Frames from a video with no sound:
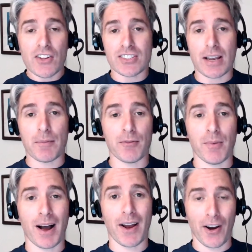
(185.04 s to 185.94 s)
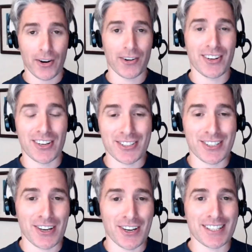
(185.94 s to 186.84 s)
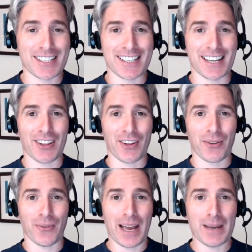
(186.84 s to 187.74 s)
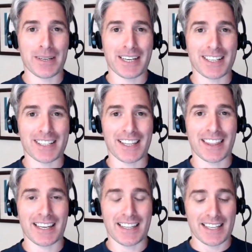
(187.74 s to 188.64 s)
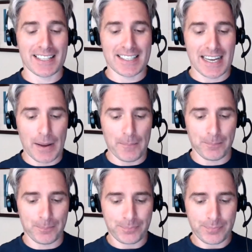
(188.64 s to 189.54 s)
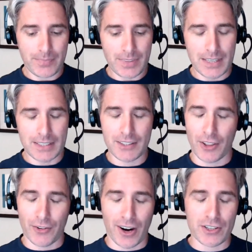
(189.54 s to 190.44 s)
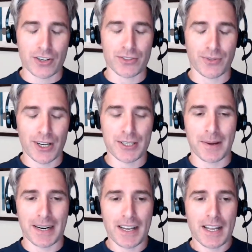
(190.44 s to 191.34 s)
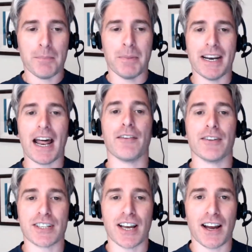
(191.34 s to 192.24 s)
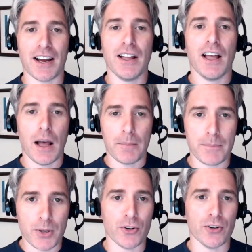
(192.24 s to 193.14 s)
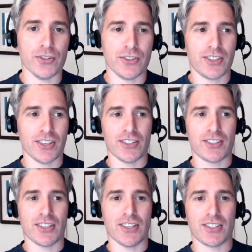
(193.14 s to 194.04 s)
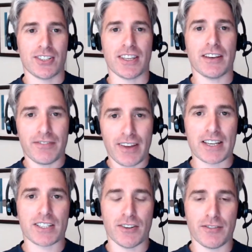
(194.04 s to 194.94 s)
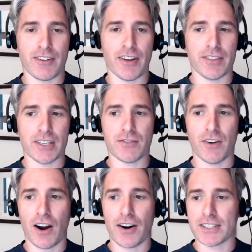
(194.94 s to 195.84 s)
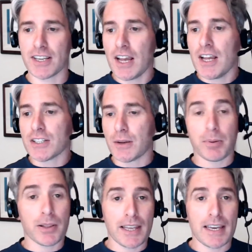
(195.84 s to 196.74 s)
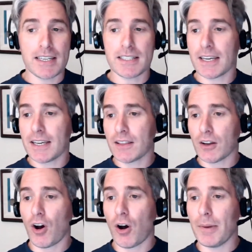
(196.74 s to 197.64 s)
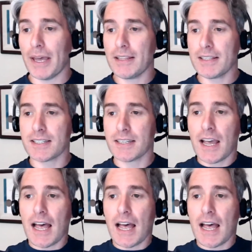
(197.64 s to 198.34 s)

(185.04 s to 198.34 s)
some of my own concerns along the way because I think that um, not the right choice of words, but but none of us are immune to to, to the effects of, of this virus. So please, in the comments